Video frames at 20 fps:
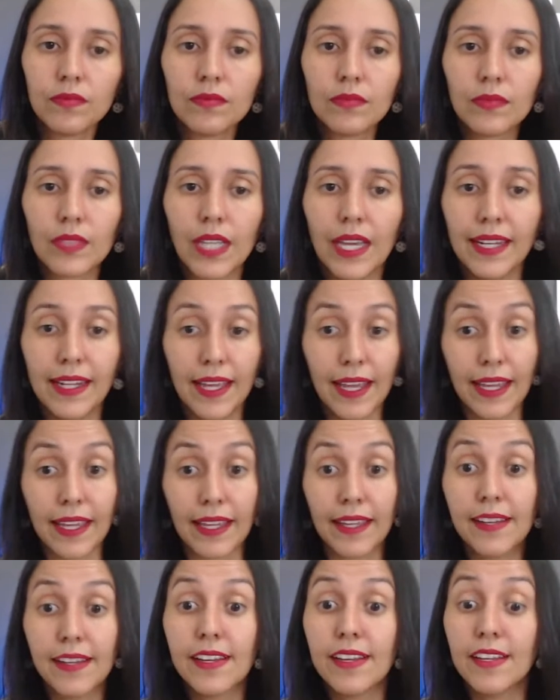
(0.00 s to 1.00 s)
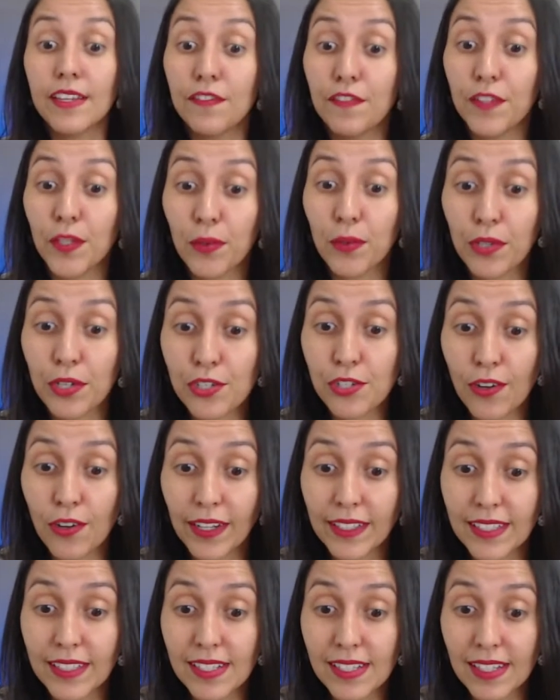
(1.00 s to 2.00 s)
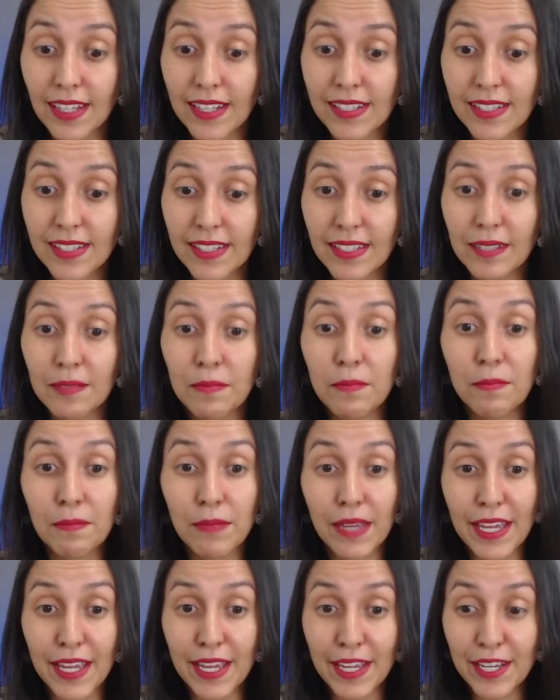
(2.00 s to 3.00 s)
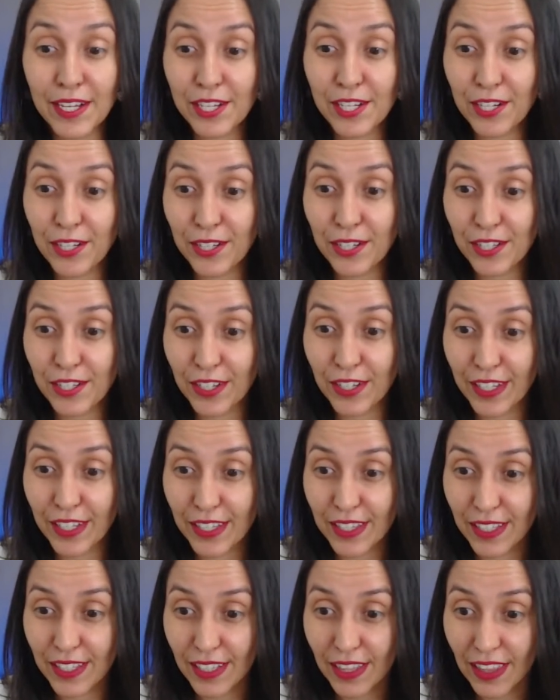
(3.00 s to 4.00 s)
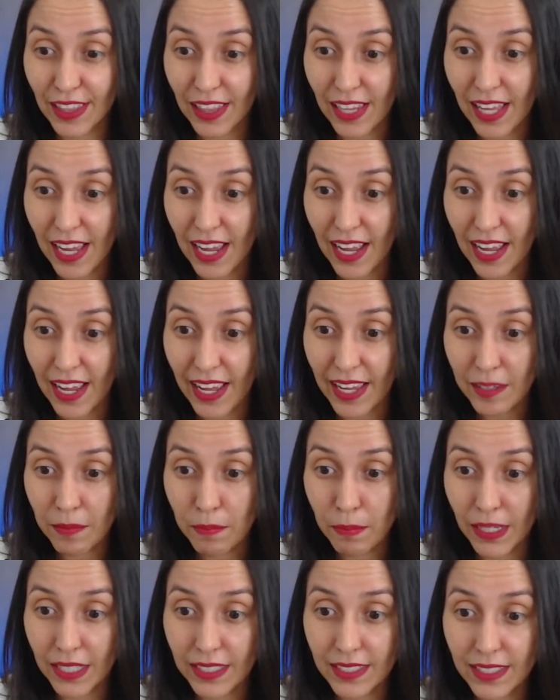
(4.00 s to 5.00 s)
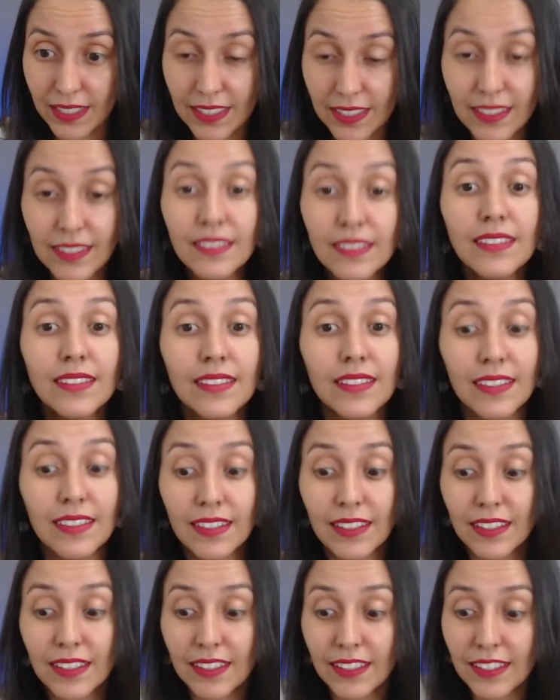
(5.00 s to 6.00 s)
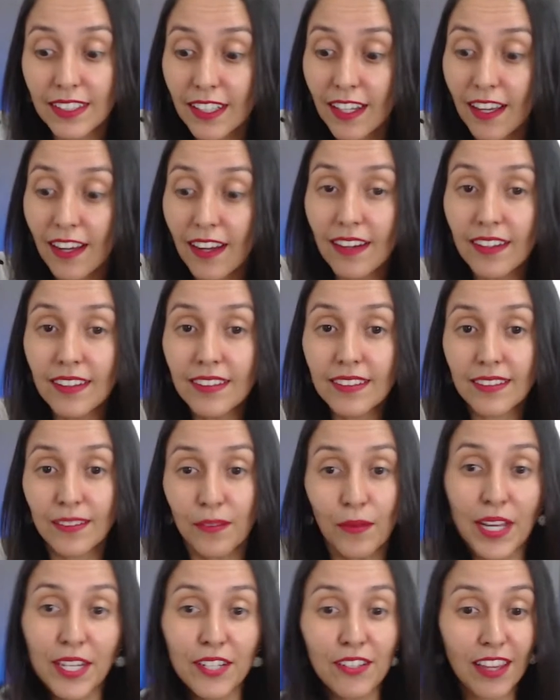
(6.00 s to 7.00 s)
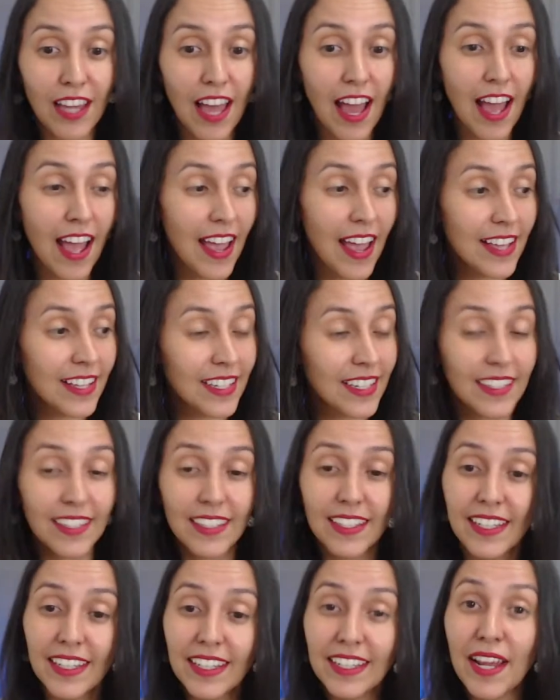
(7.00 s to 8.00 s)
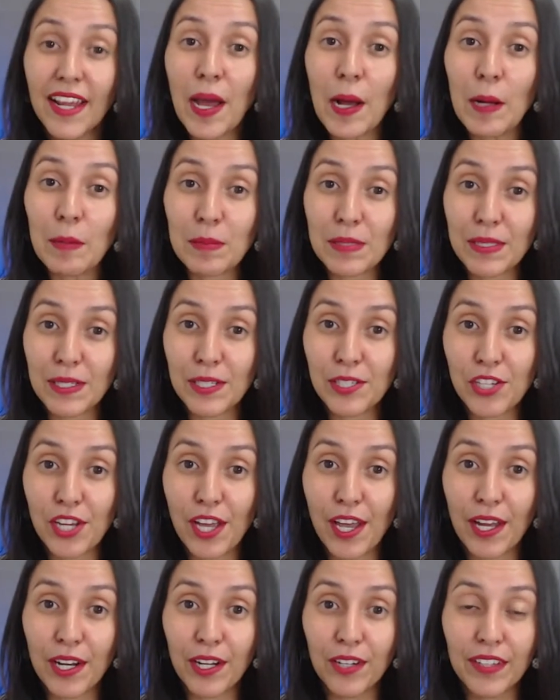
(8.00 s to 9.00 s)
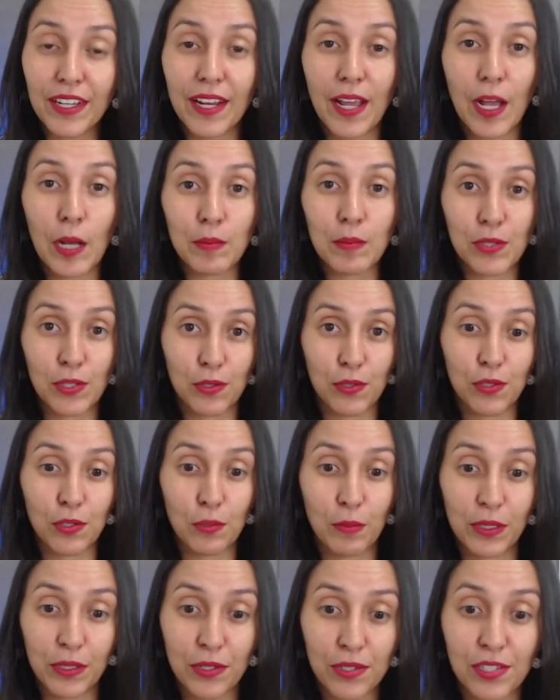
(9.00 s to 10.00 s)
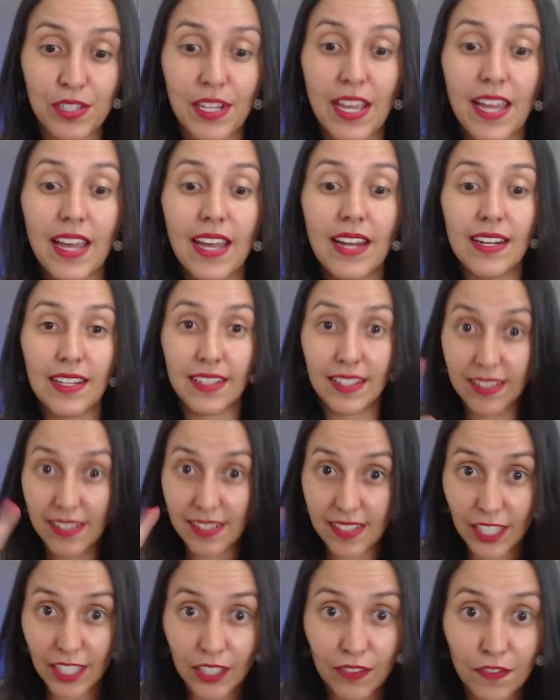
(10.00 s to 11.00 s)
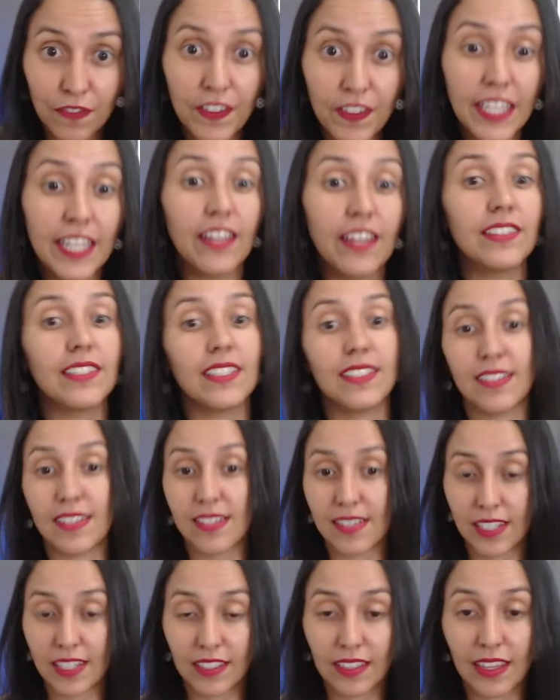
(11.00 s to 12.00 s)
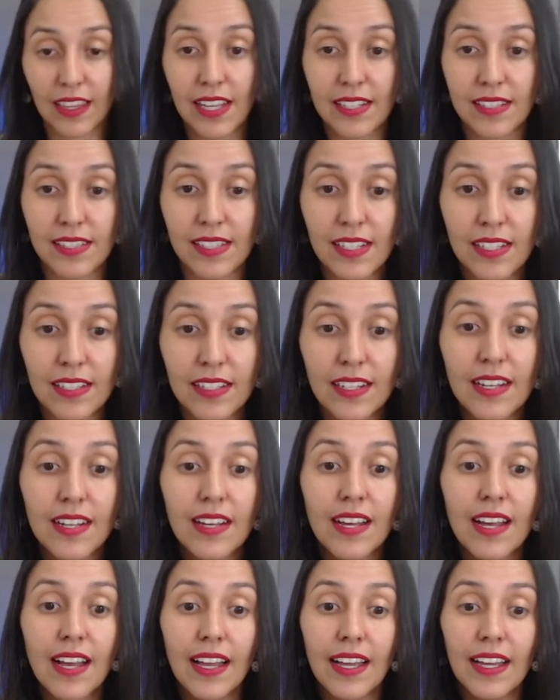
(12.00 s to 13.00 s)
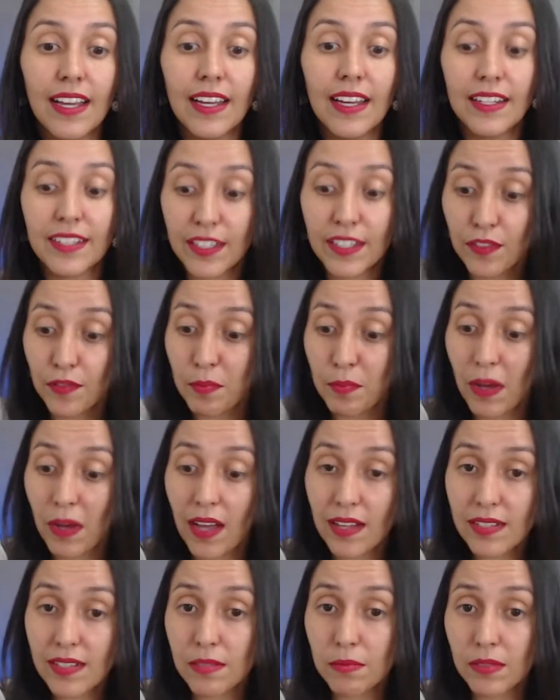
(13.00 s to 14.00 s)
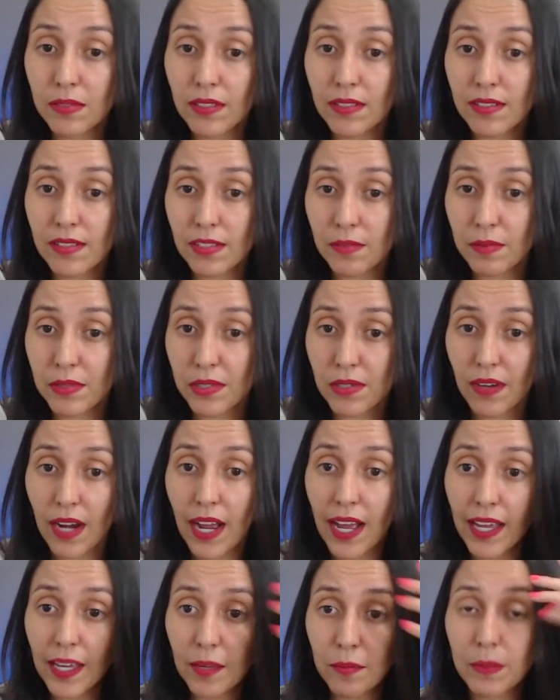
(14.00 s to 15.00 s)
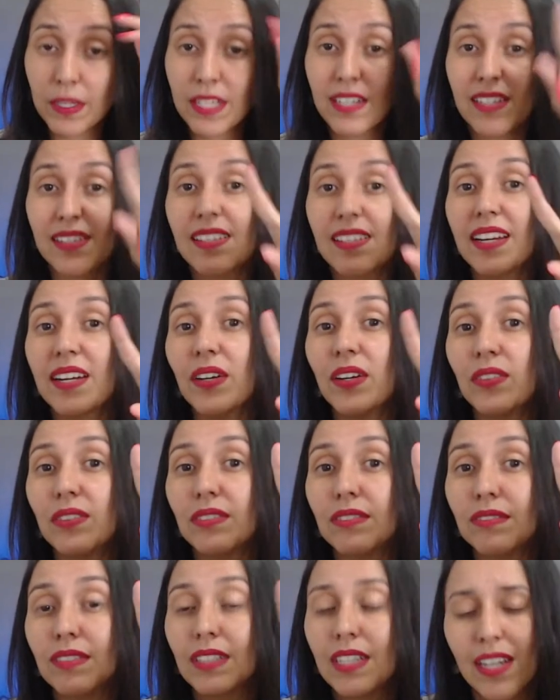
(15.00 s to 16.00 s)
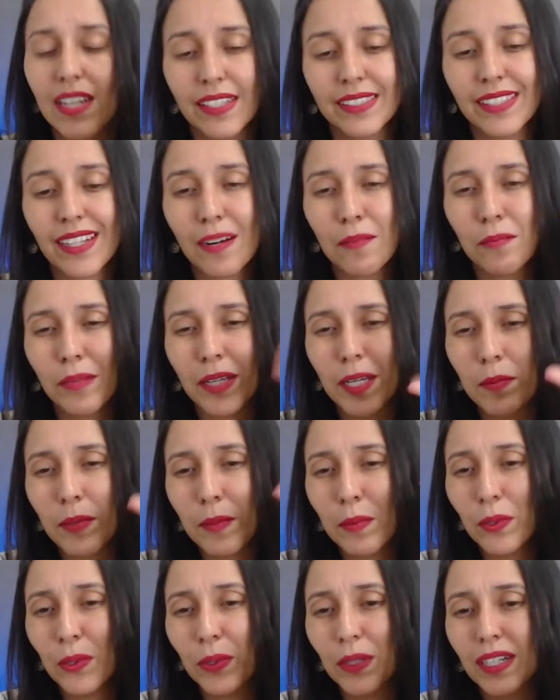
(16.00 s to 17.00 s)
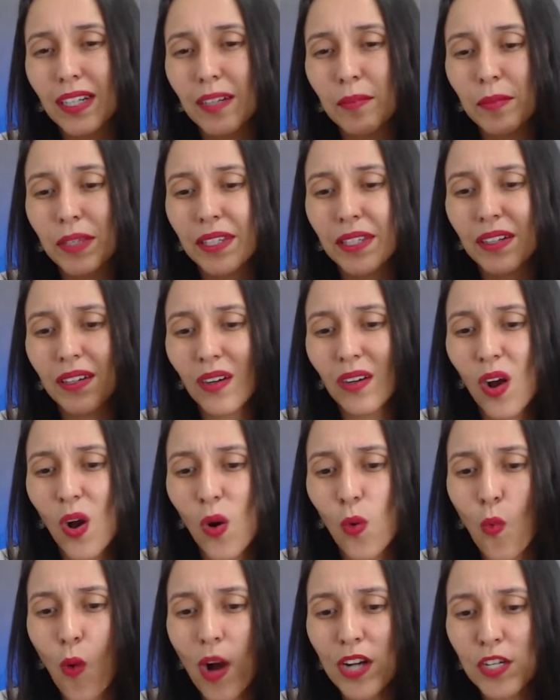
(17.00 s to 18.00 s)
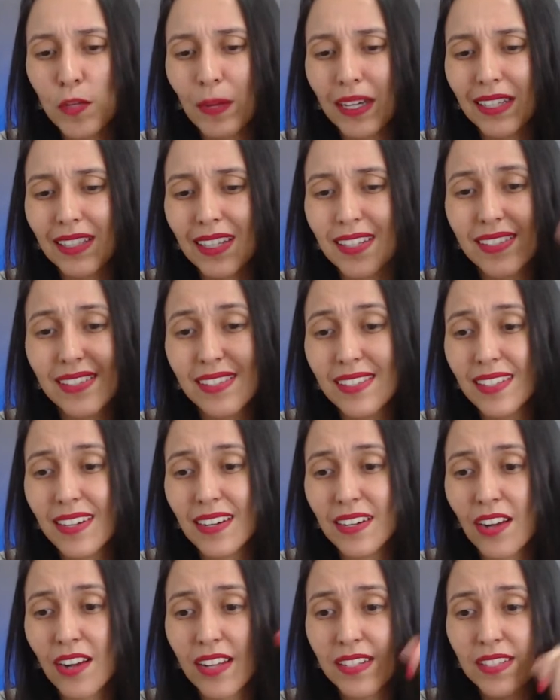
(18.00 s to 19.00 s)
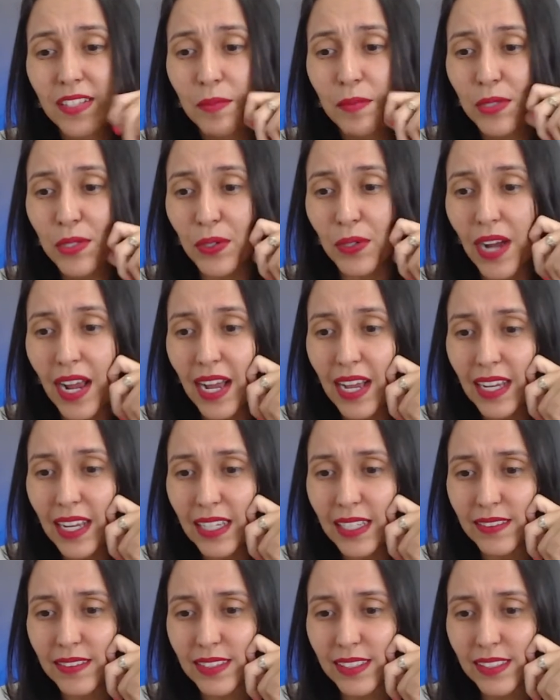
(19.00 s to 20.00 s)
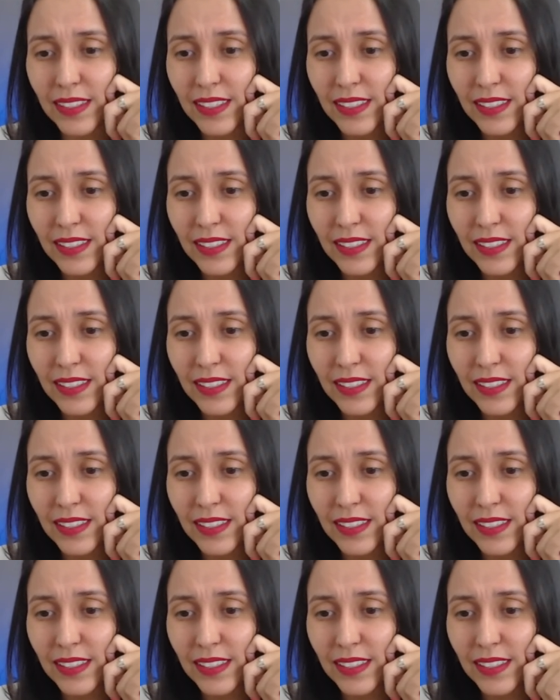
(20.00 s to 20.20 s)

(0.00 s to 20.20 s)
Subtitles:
And hey, if you are enjoying this lesson, make sure to hit the like button. When you like, it helps the channel, it helps YouTube understand that this is a good video, that this is a good lesson. And if possible, subscribe, because I know there are many people who come here, watch my lessons, and are not subscribed,